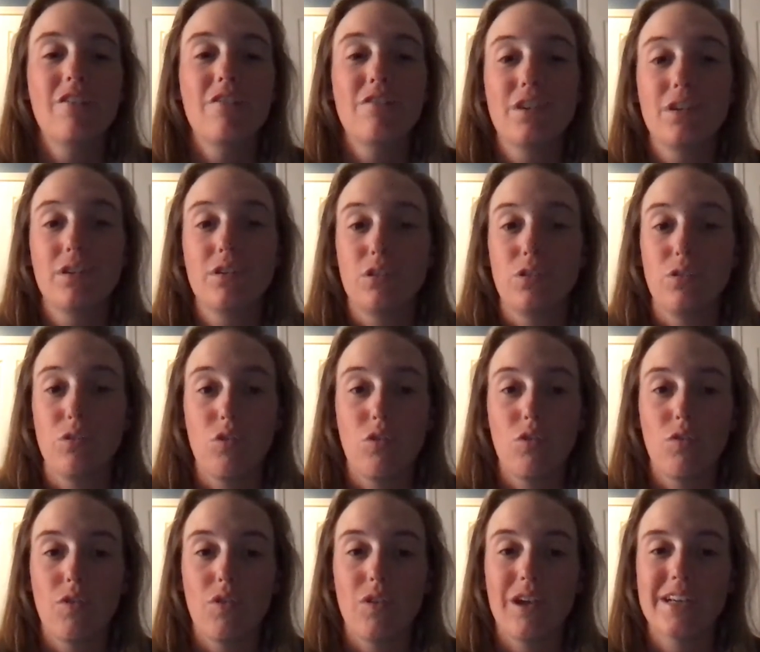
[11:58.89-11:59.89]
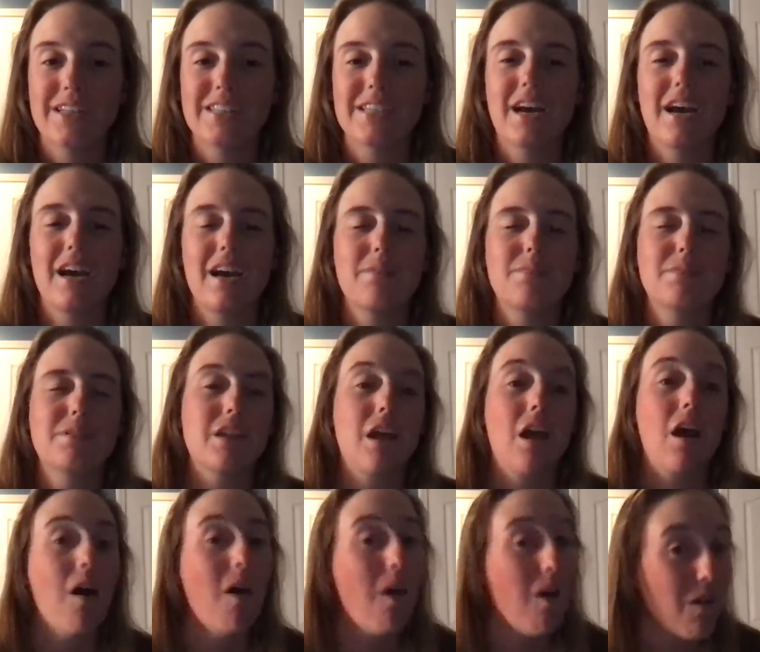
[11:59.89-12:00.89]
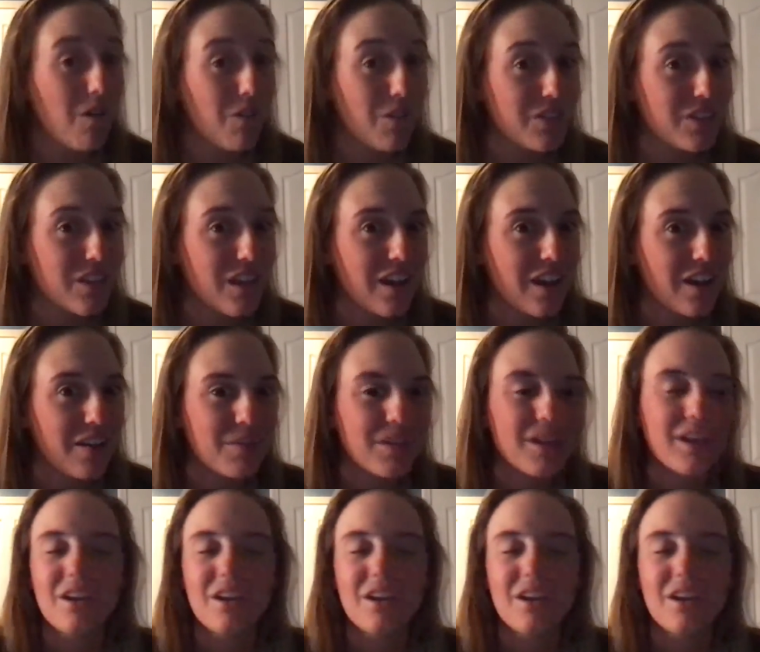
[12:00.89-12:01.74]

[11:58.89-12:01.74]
feel youthful at times, not all the time,